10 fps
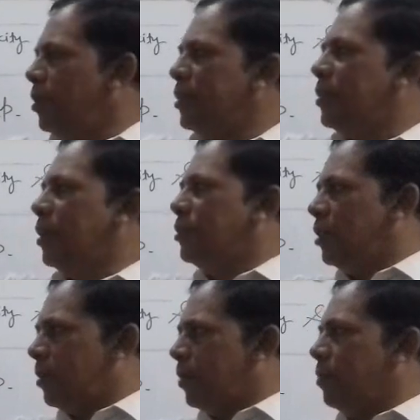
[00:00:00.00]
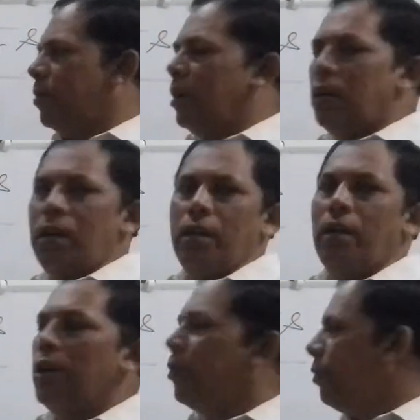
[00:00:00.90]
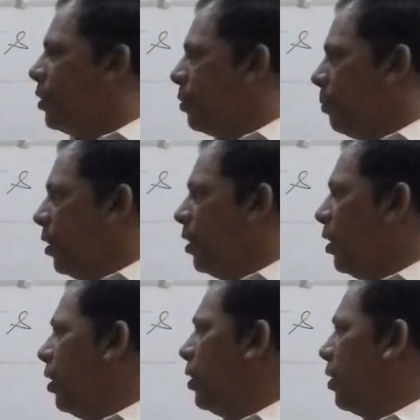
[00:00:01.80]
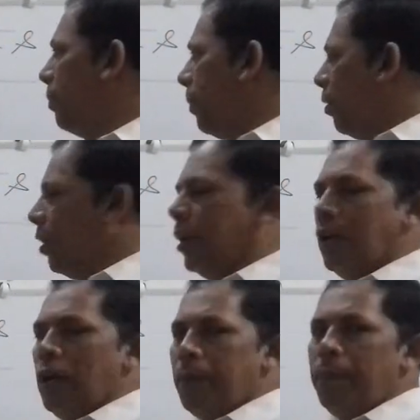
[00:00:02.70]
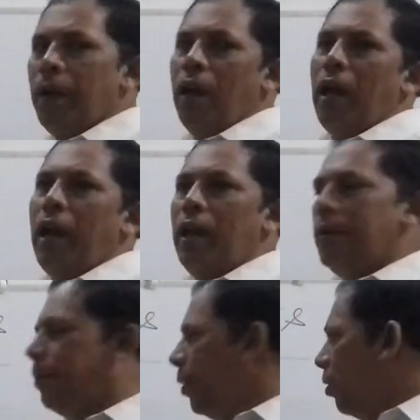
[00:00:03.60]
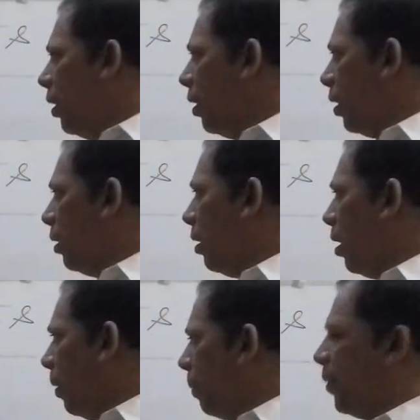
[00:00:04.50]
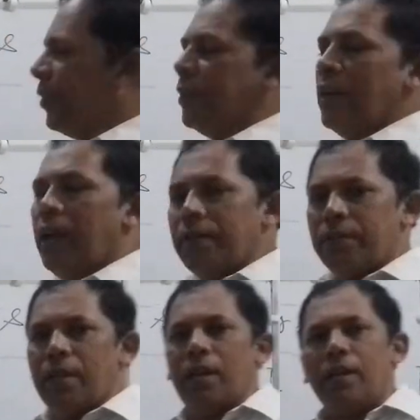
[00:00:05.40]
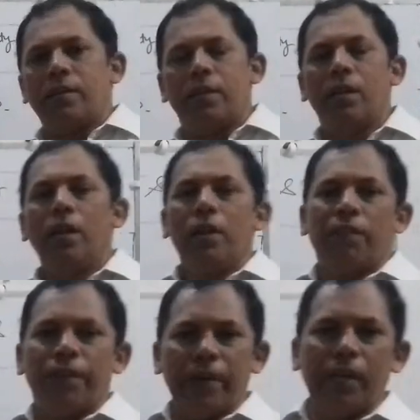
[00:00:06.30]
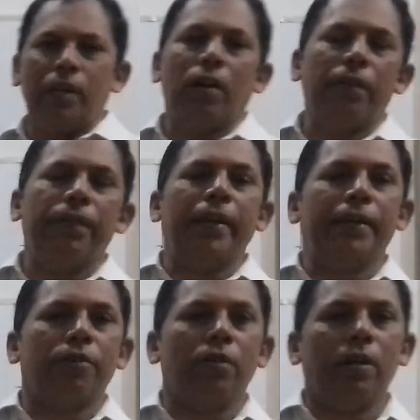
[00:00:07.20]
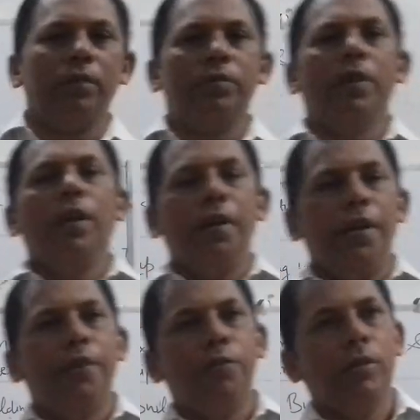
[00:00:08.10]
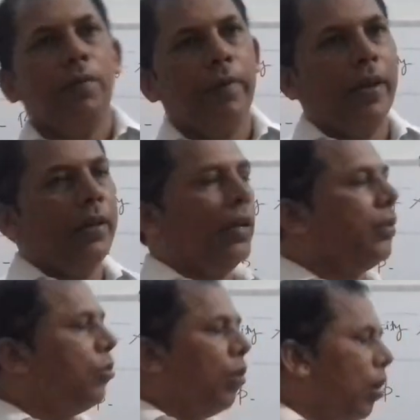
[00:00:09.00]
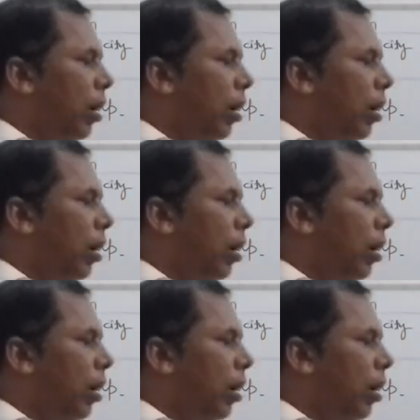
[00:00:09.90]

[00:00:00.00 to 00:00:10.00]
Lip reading: is the German word which meaning is a building up, and building up stands that filling of electrons into the various